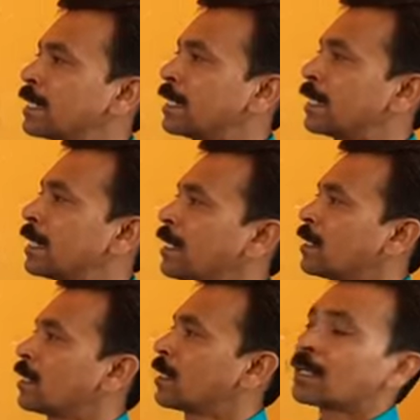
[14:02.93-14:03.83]

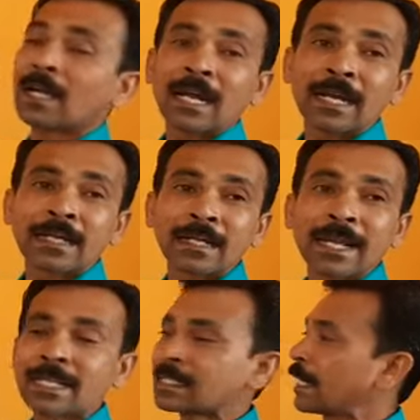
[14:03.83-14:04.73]
degree and a
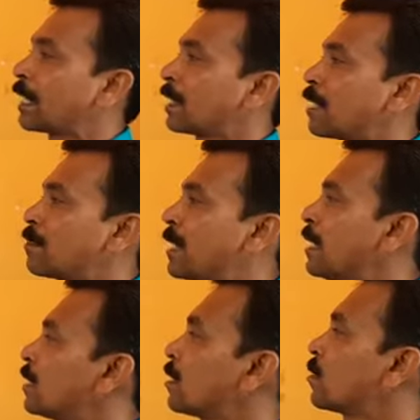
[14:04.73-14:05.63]
is greater than
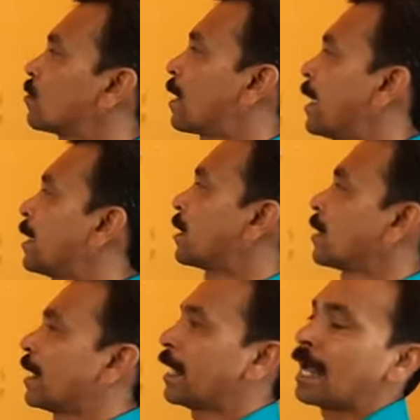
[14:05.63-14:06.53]
b, find
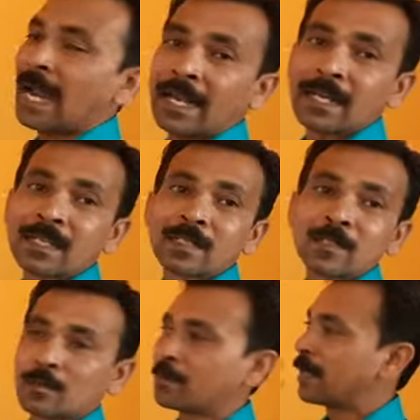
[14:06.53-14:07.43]
a
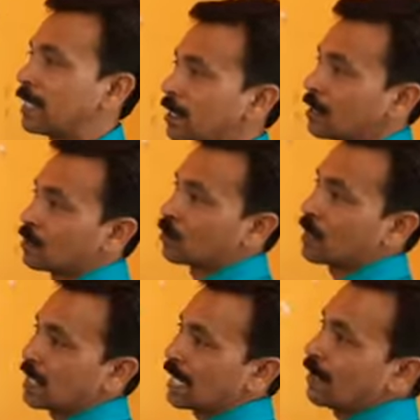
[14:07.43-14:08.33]
and b.
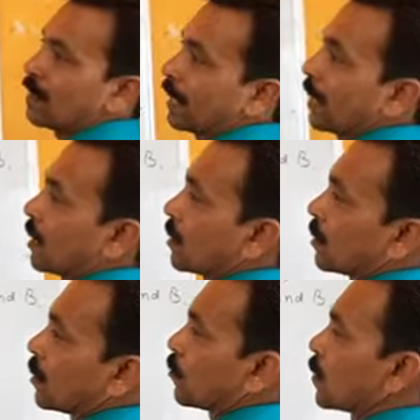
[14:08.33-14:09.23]
First I will
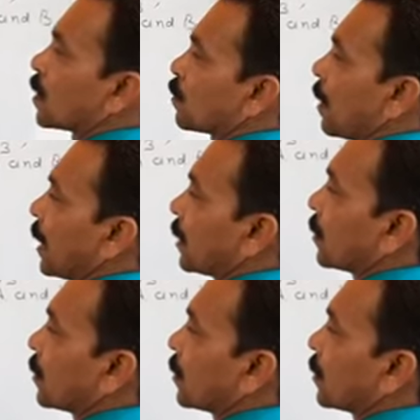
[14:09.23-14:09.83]
take the first part.